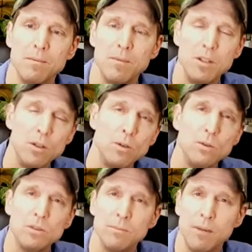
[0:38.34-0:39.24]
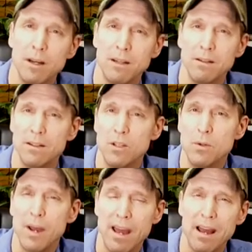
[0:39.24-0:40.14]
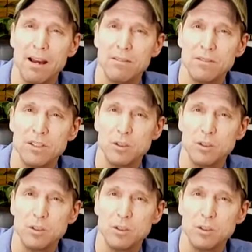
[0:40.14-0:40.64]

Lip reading: use the money that you have to